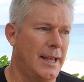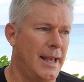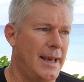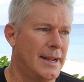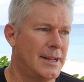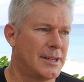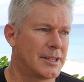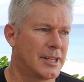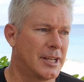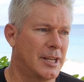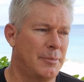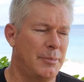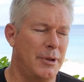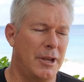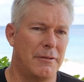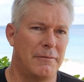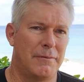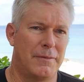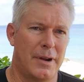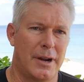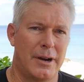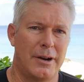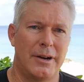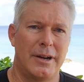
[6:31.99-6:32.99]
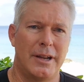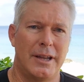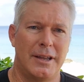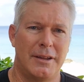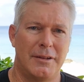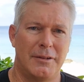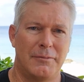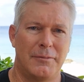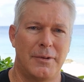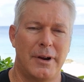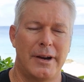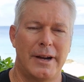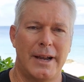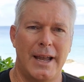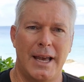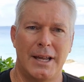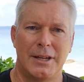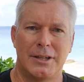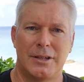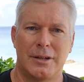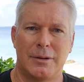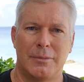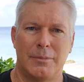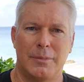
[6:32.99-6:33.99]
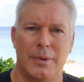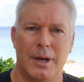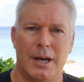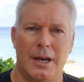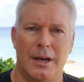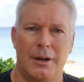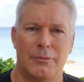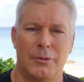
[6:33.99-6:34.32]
And it's going to be a very handsome